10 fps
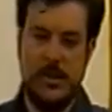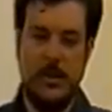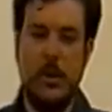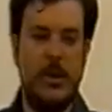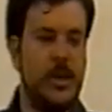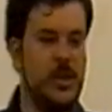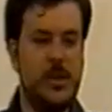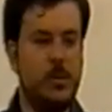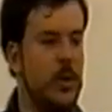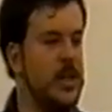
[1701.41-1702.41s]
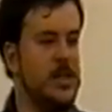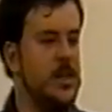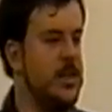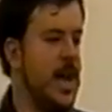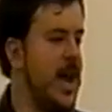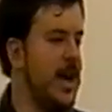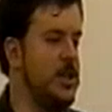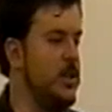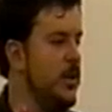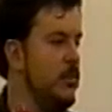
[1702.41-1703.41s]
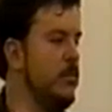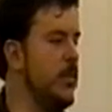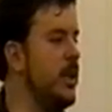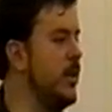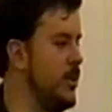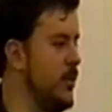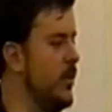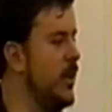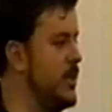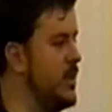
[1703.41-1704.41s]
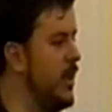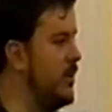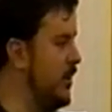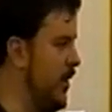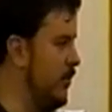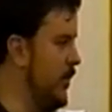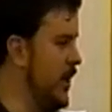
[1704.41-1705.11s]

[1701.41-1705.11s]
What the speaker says: Nobody springs into action the minute something is said to them.